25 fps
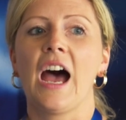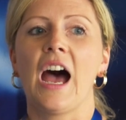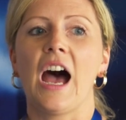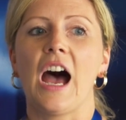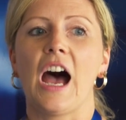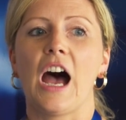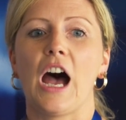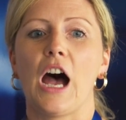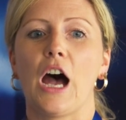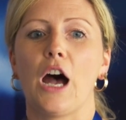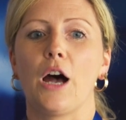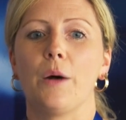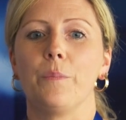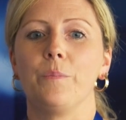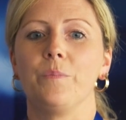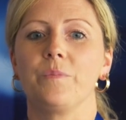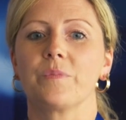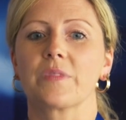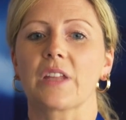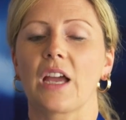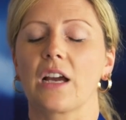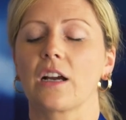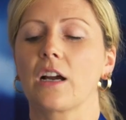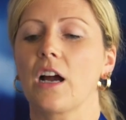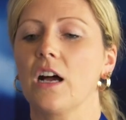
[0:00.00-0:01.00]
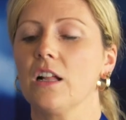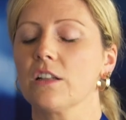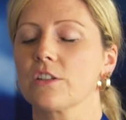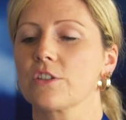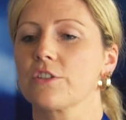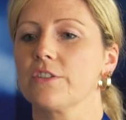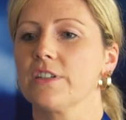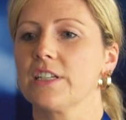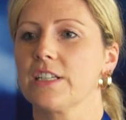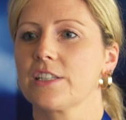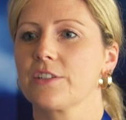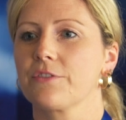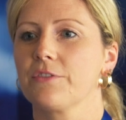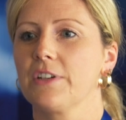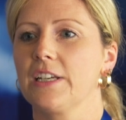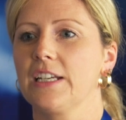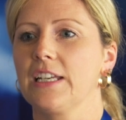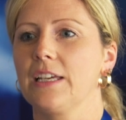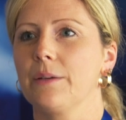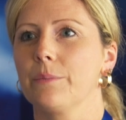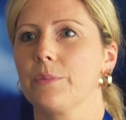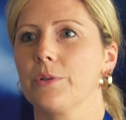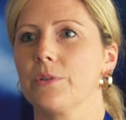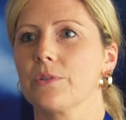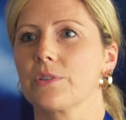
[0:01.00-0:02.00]
And culture is
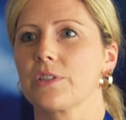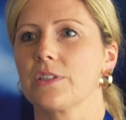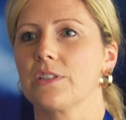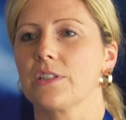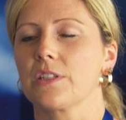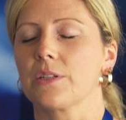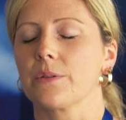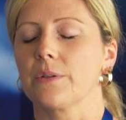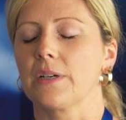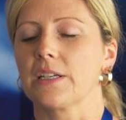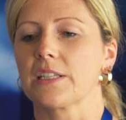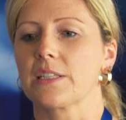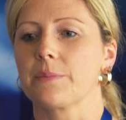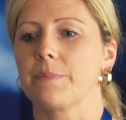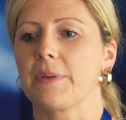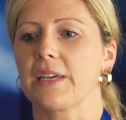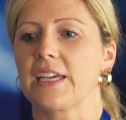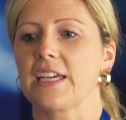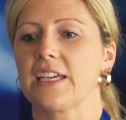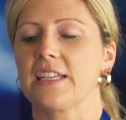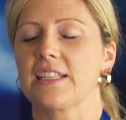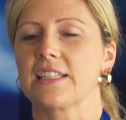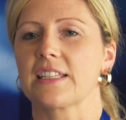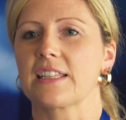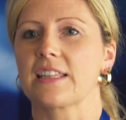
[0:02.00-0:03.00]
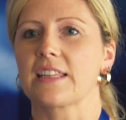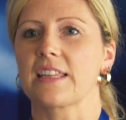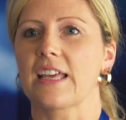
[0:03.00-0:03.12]
really important to us because